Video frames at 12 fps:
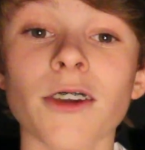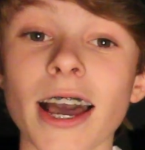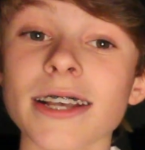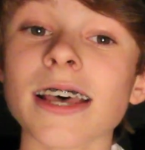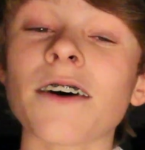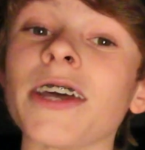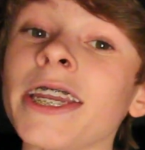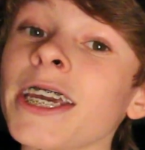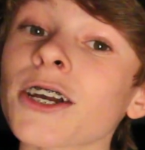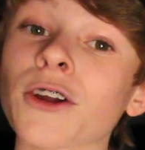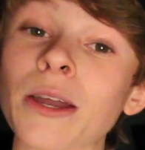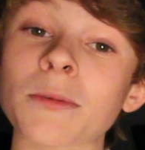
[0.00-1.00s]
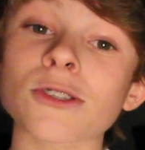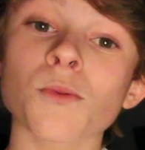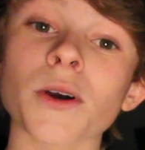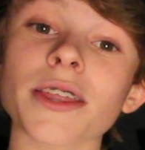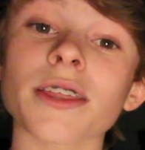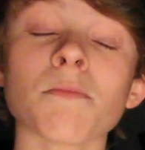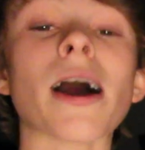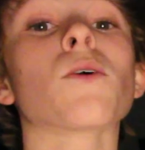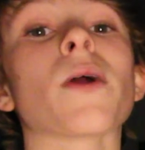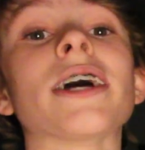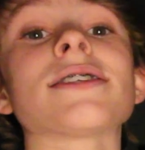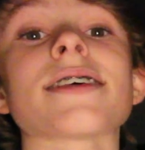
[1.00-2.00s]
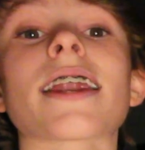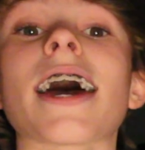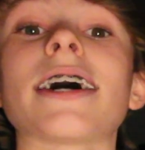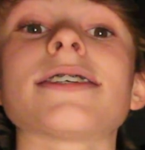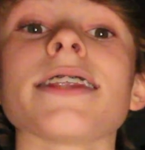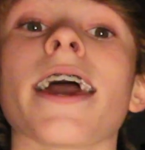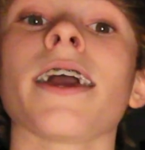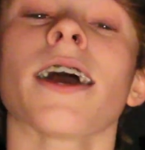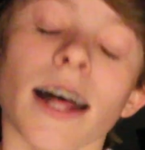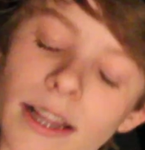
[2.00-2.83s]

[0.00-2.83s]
If you guys have any agreements with my rants that I had today,